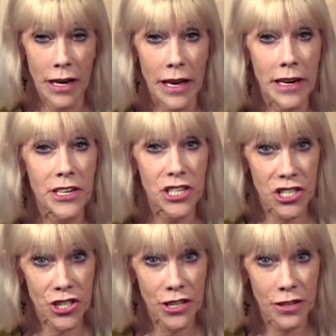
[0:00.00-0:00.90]
In
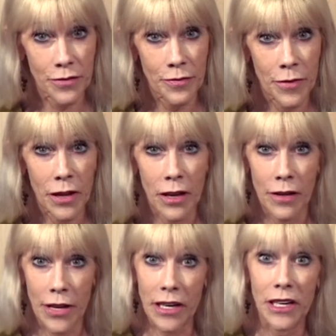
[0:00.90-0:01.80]
addition,
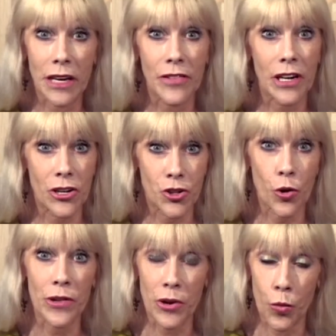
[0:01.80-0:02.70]
they can even
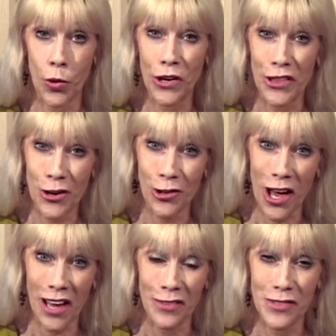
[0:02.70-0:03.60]
enjoy their work and their
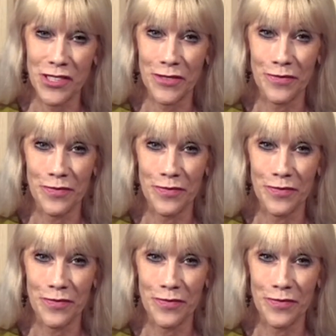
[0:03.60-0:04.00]
lives.